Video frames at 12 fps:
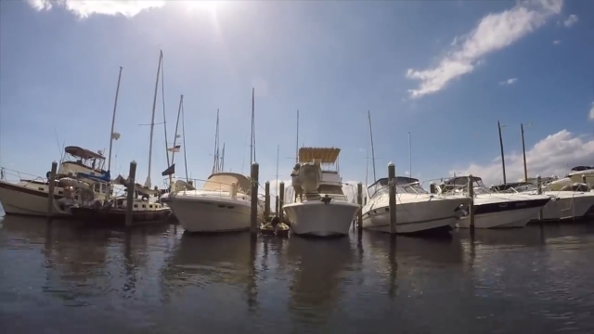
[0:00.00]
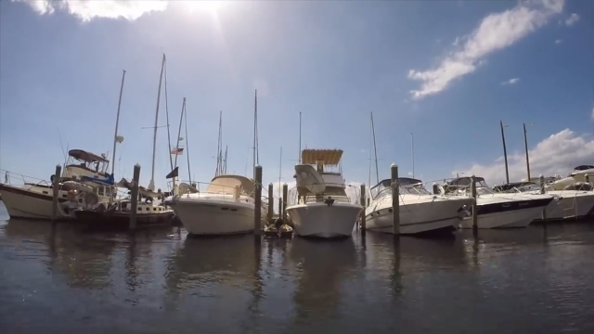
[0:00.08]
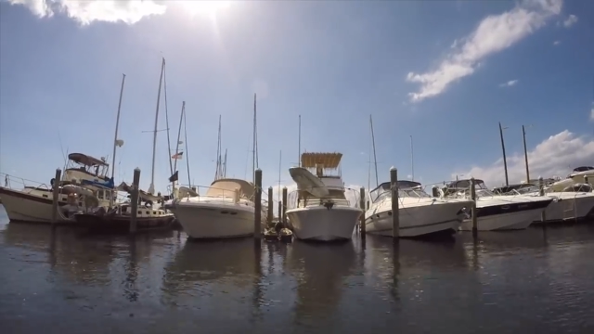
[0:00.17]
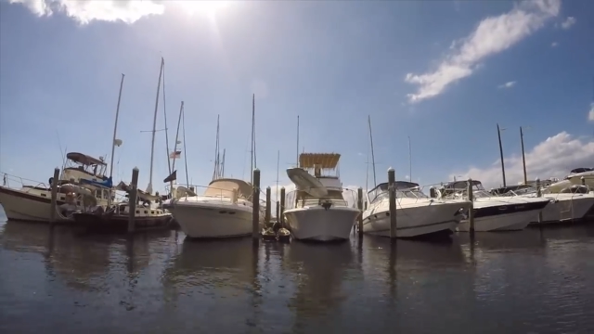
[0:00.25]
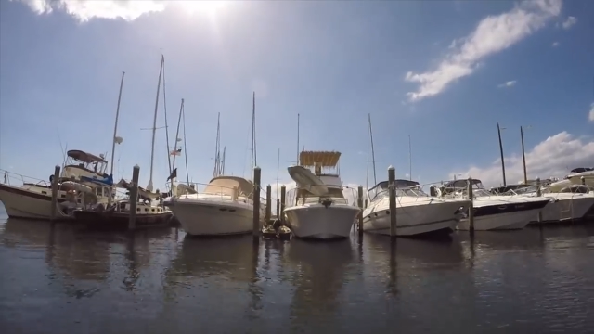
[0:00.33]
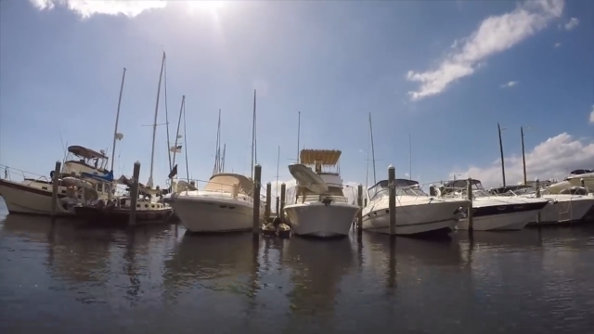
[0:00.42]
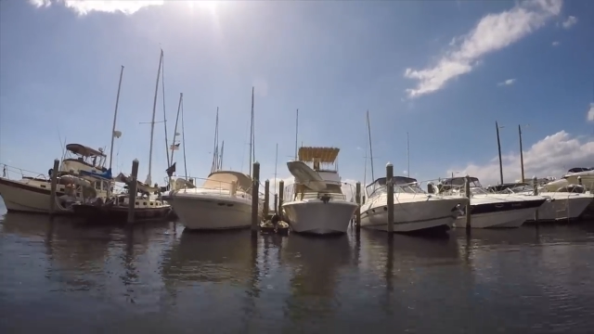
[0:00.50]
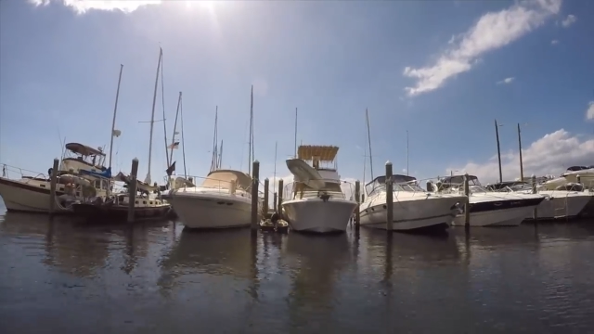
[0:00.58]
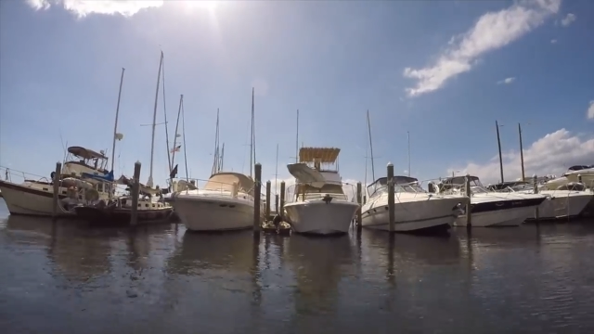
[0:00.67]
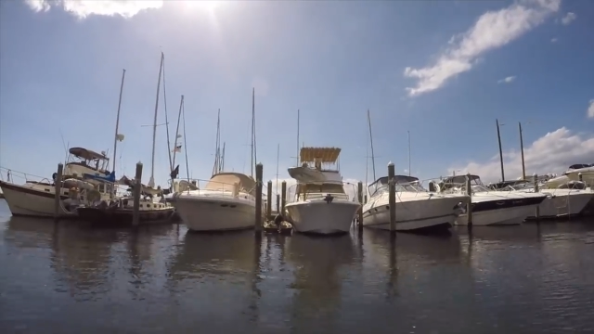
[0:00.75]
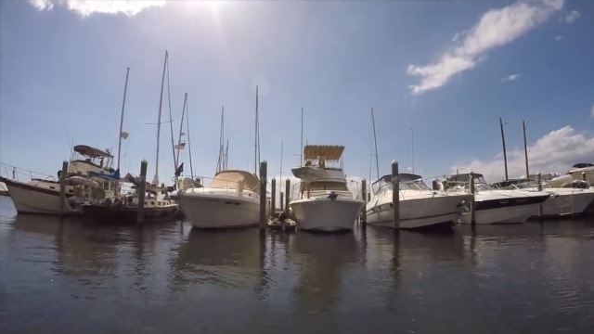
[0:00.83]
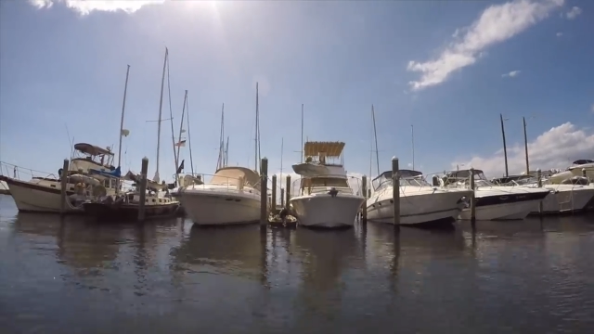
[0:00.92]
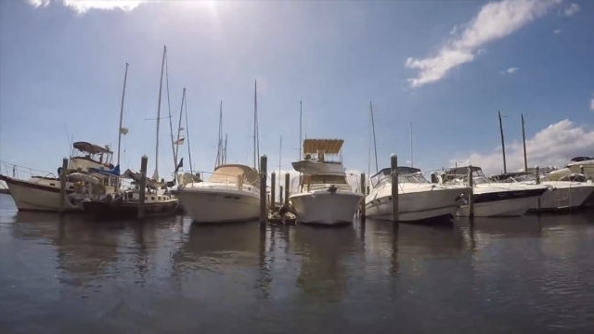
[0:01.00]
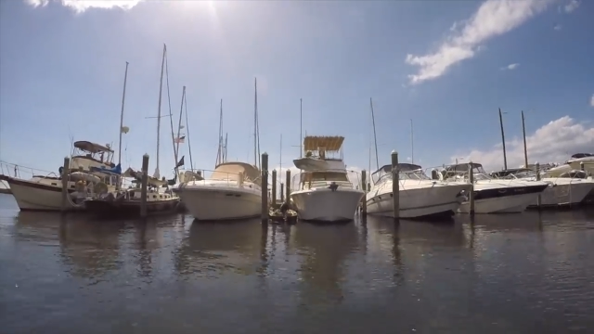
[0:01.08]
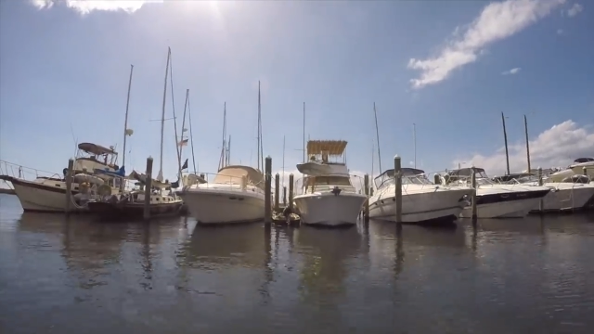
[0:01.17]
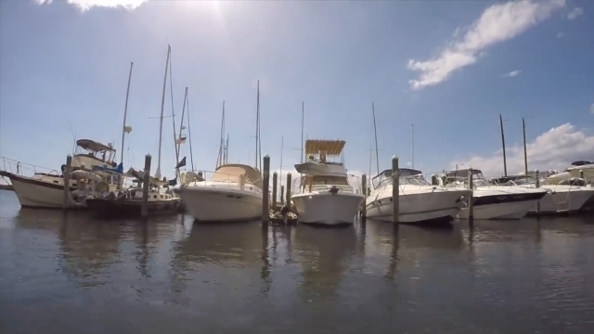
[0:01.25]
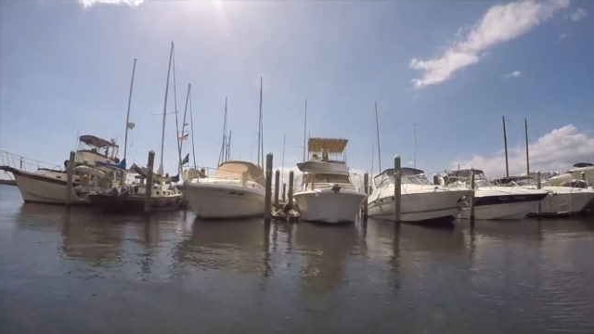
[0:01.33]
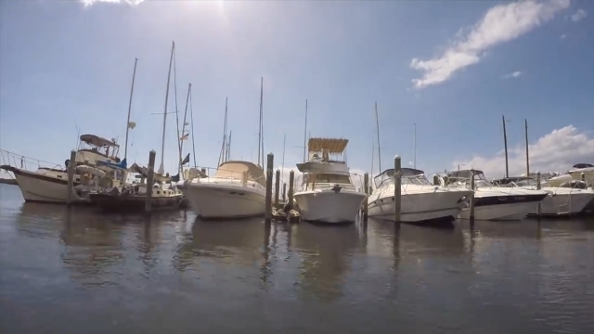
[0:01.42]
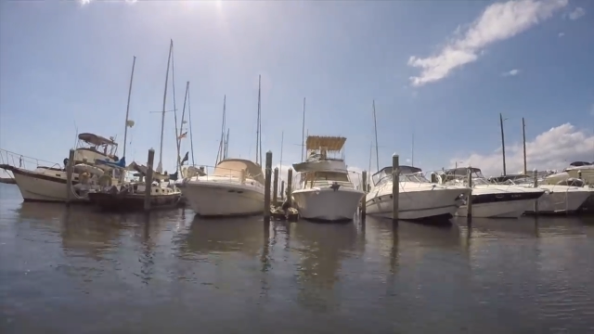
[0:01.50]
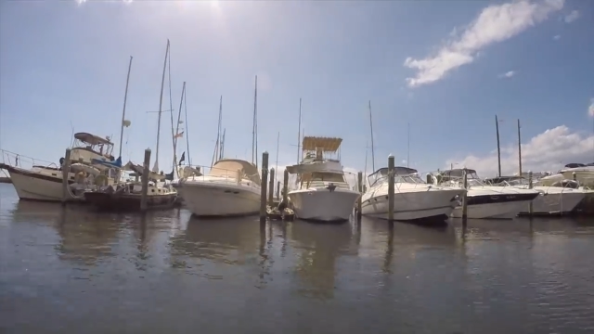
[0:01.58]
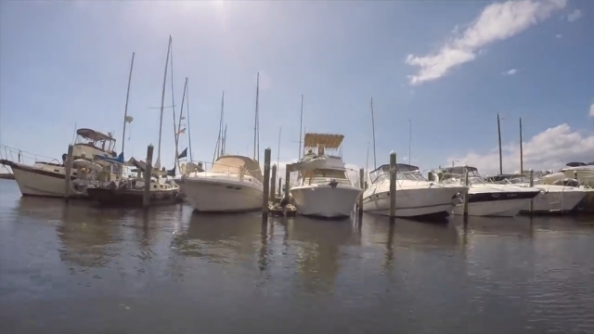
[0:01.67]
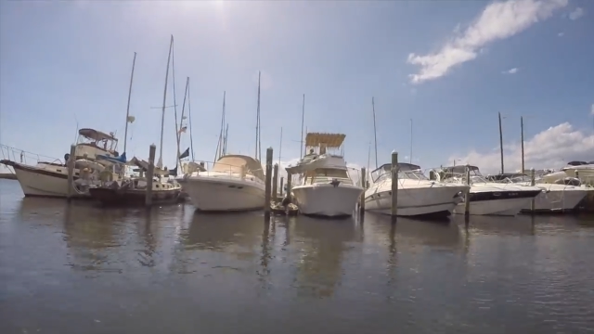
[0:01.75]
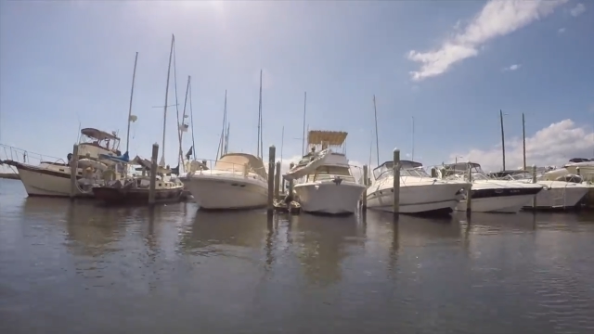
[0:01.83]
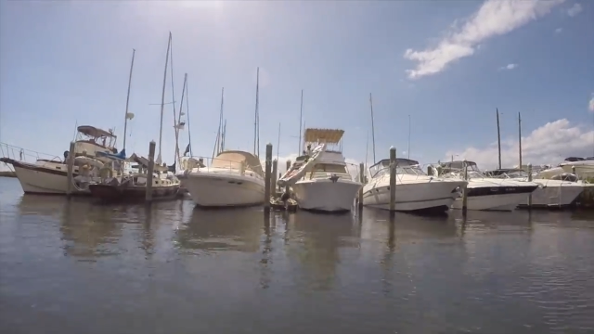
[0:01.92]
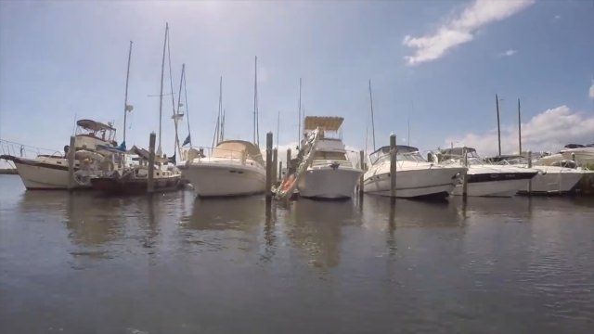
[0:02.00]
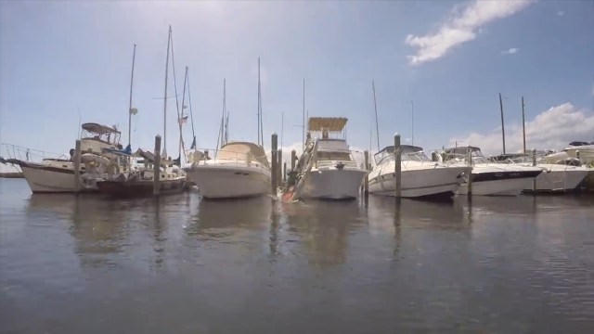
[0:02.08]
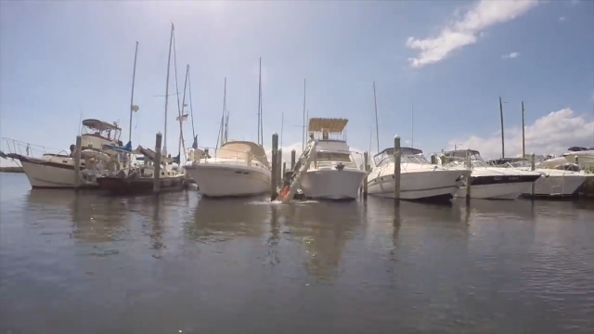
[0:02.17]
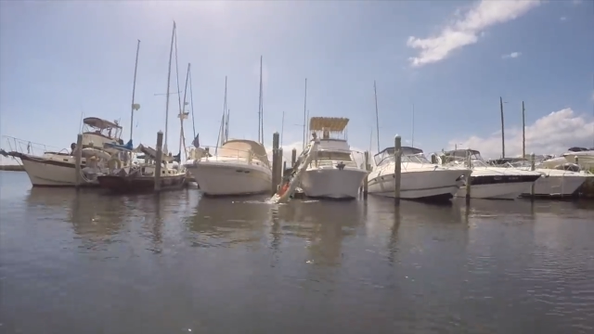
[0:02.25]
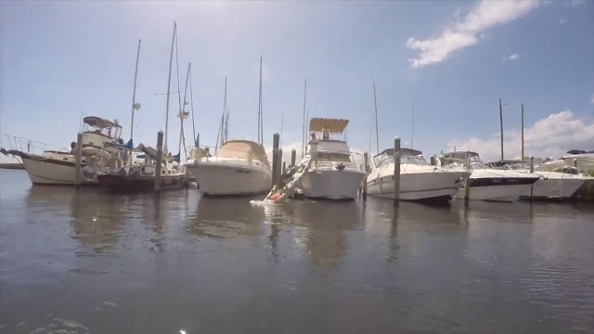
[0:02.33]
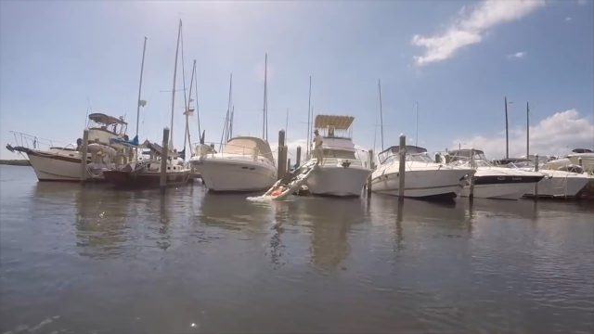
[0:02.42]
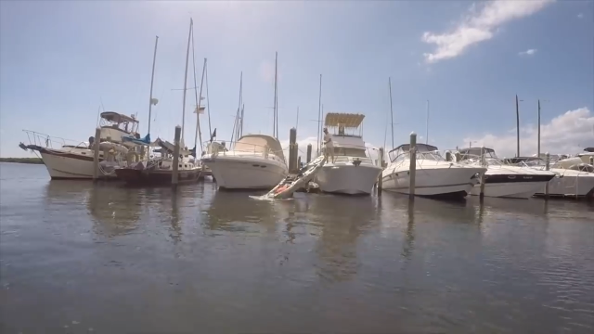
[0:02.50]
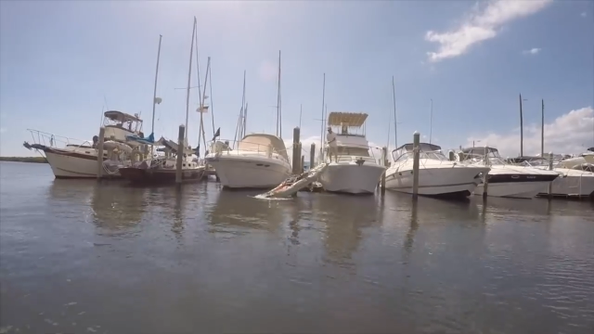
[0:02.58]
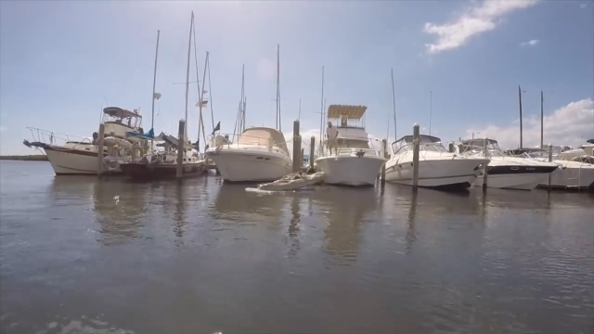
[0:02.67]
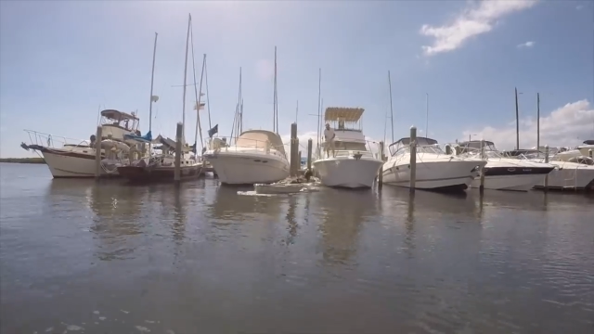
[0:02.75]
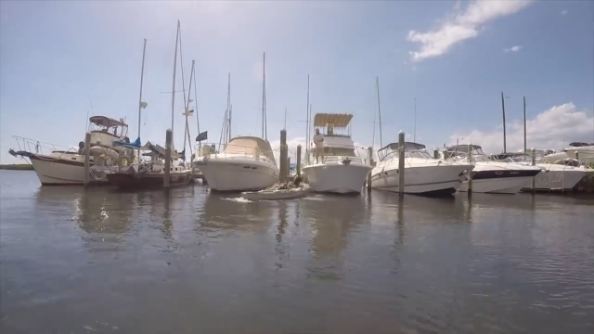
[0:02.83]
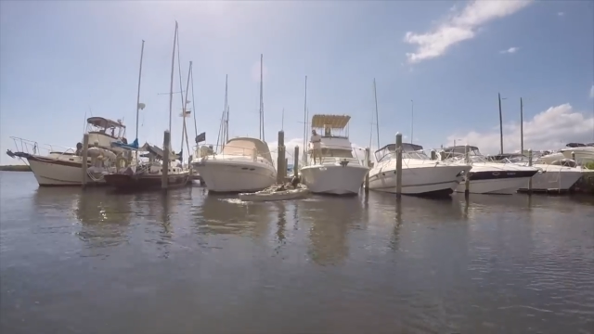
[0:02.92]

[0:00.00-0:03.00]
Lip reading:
(no speaker visible)